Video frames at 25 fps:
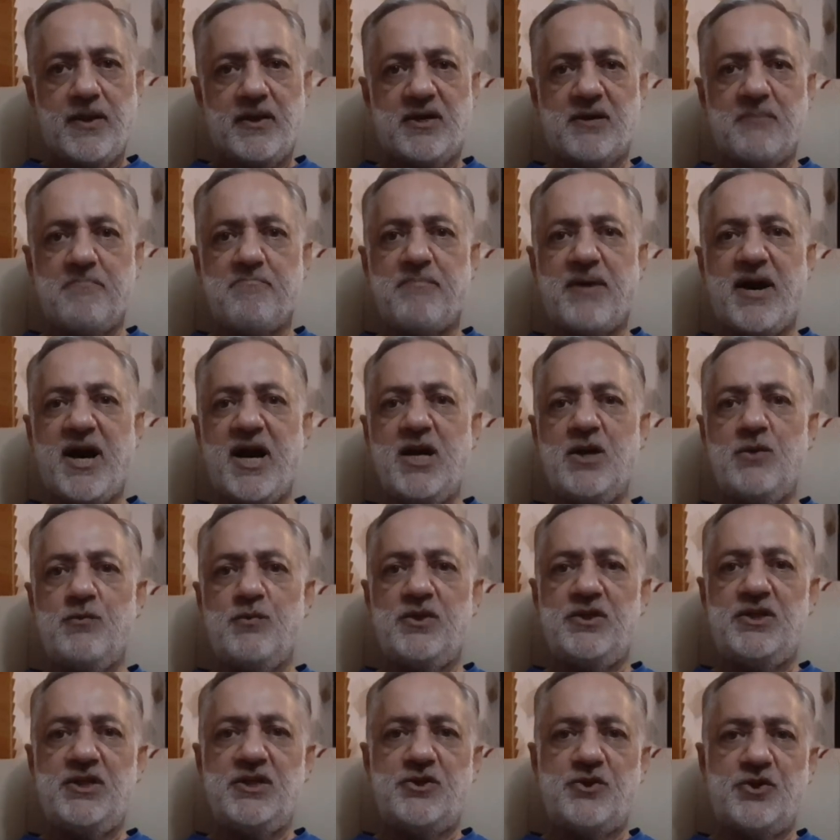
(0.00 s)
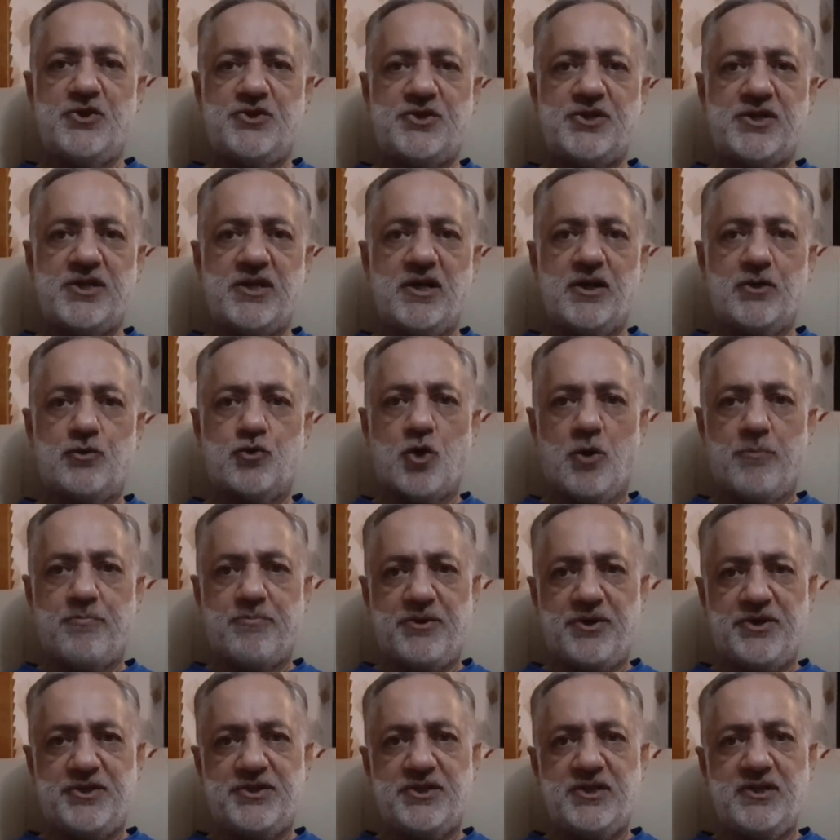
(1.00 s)
combined with the regional
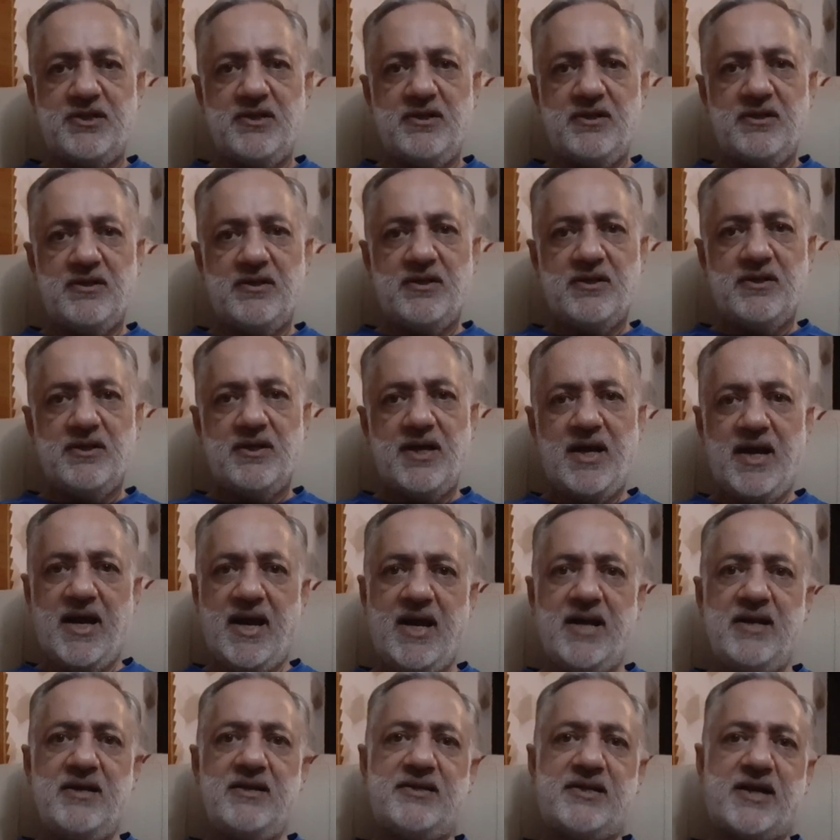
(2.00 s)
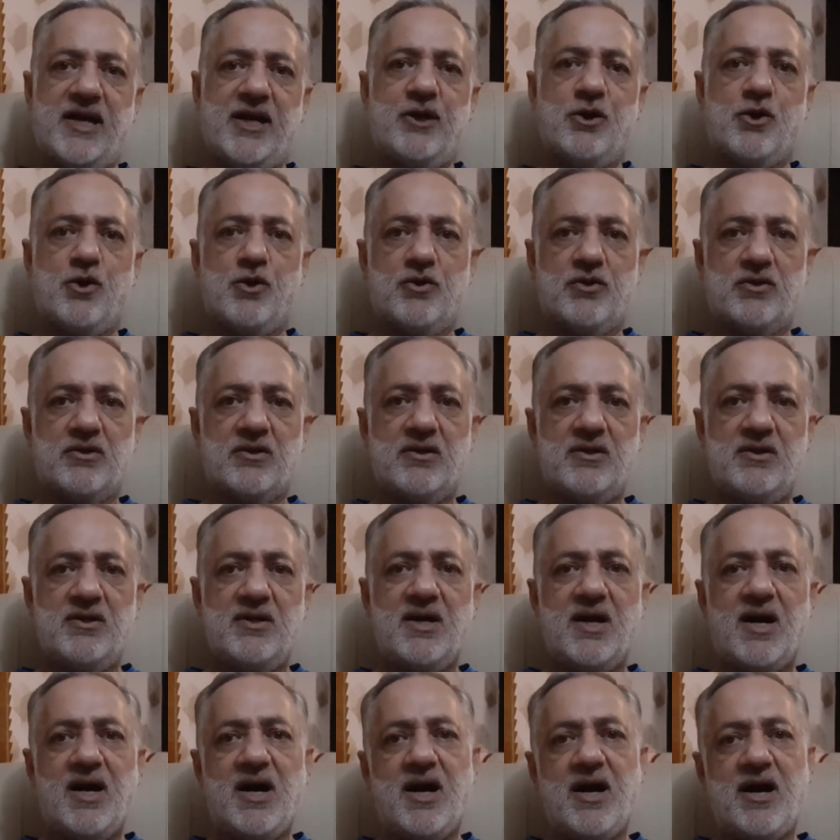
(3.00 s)
cooperation and dialogue,
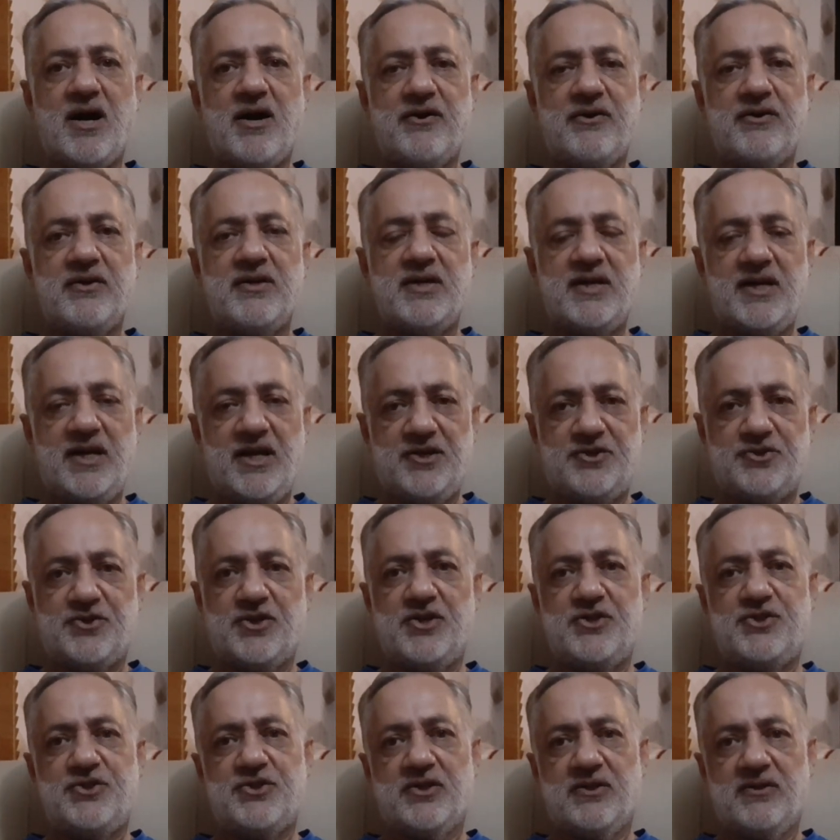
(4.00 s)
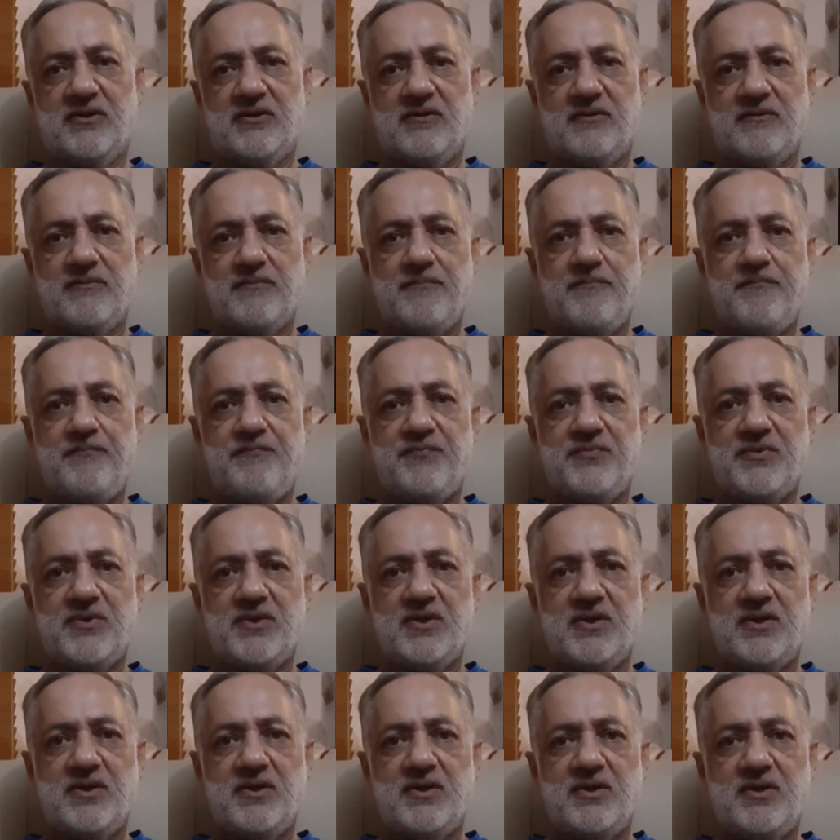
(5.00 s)
are essential.
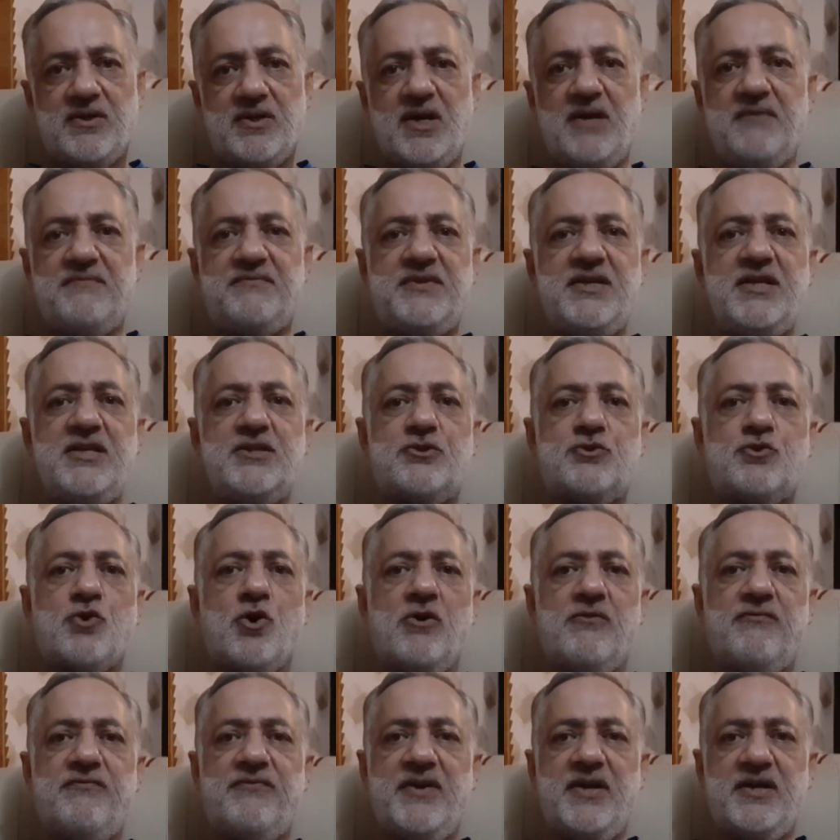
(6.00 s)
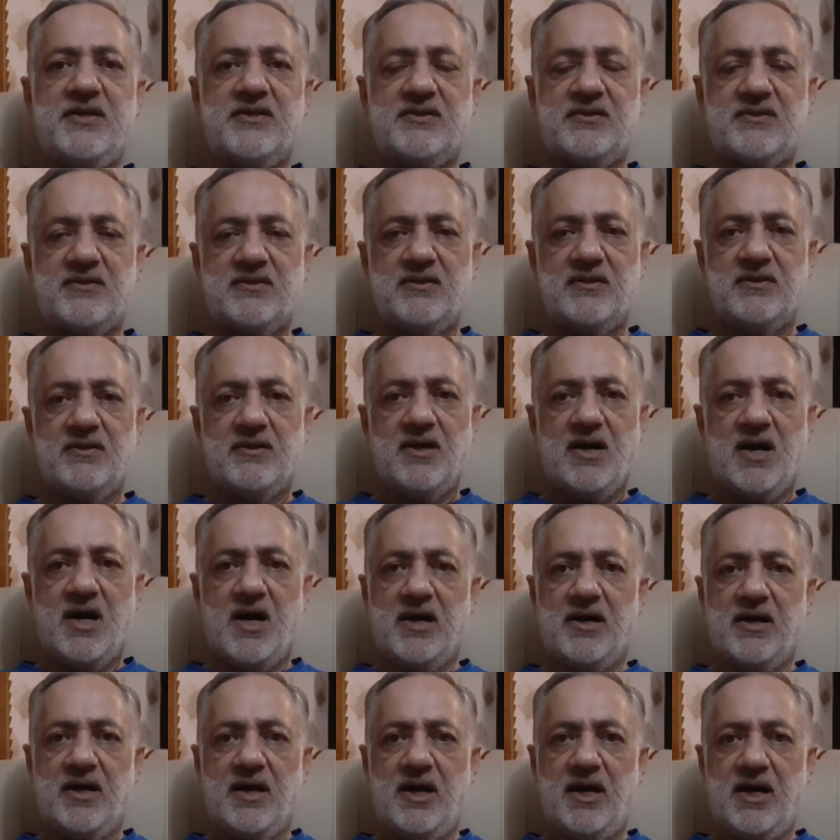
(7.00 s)
If these conflicts
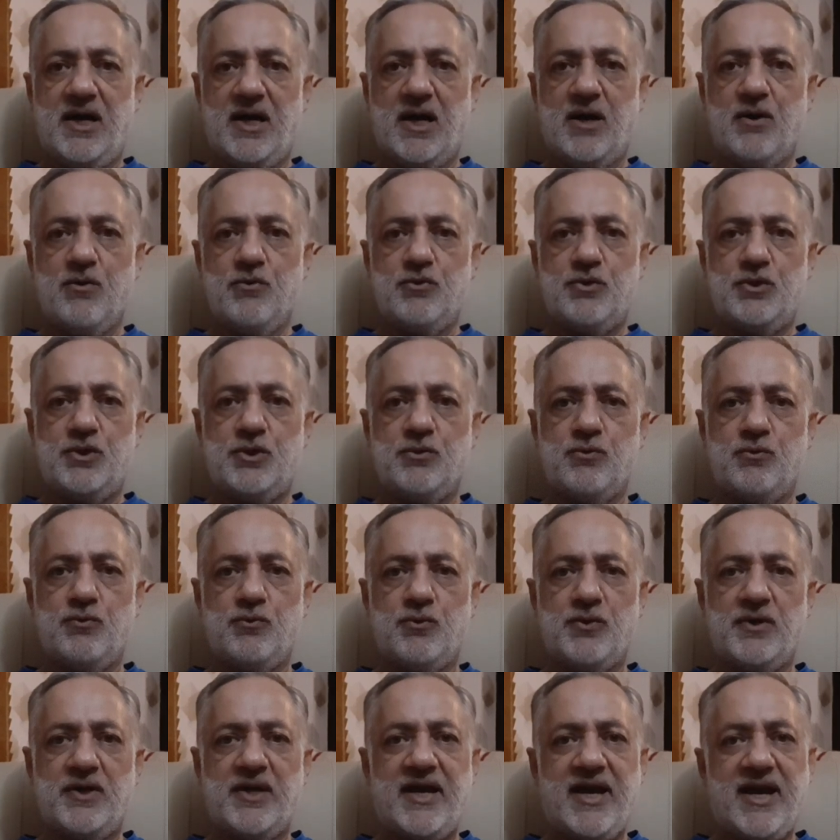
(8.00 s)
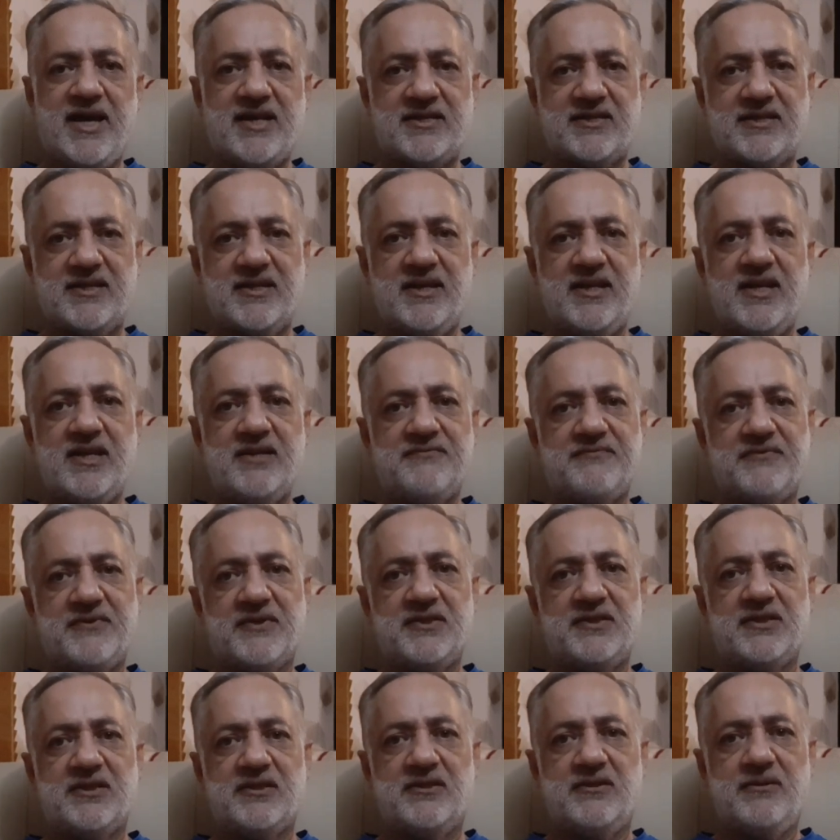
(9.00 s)
are allowed to escalate
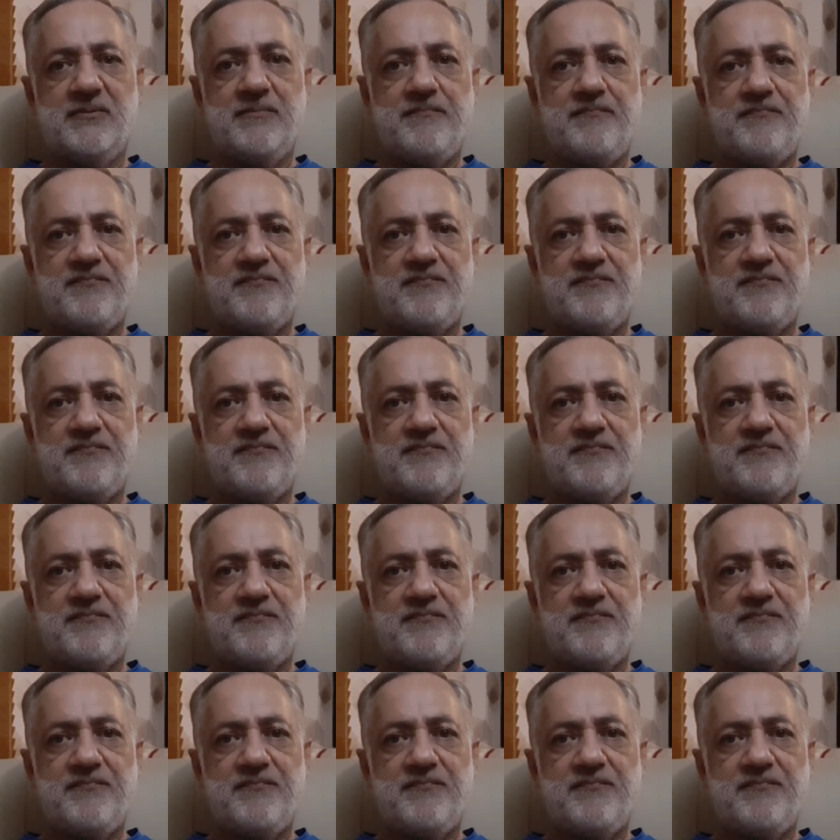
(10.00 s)
further,